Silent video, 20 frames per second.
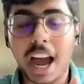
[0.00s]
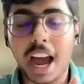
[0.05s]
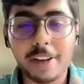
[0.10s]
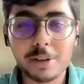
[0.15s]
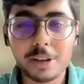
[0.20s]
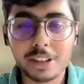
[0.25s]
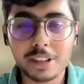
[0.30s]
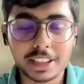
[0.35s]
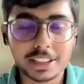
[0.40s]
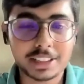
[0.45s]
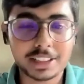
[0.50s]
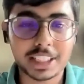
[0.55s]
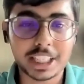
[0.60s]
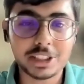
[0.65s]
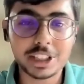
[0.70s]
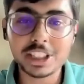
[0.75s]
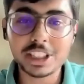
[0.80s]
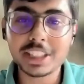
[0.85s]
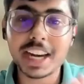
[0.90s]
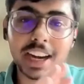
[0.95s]
I will
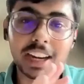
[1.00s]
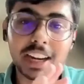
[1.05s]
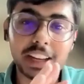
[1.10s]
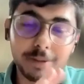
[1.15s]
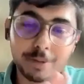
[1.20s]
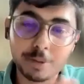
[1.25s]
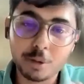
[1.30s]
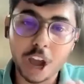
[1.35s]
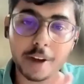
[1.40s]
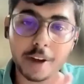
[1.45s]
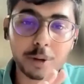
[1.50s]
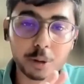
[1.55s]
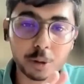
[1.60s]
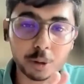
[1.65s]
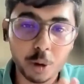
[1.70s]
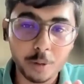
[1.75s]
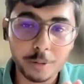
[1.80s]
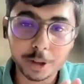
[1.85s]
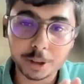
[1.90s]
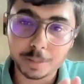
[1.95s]
suggest that if you have to
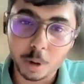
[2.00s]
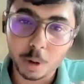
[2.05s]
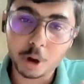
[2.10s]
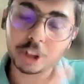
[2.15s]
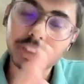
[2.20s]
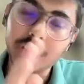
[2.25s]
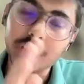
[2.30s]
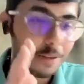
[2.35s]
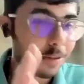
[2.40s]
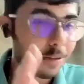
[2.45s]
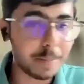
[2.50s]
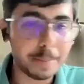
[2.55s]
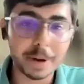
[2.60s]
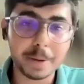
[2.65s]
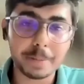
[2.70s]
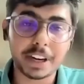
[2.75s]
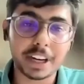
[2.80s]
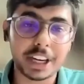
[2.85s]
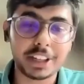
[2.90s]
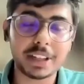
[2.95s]
go with mocks after
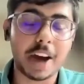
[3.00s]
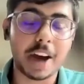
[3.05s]
preparing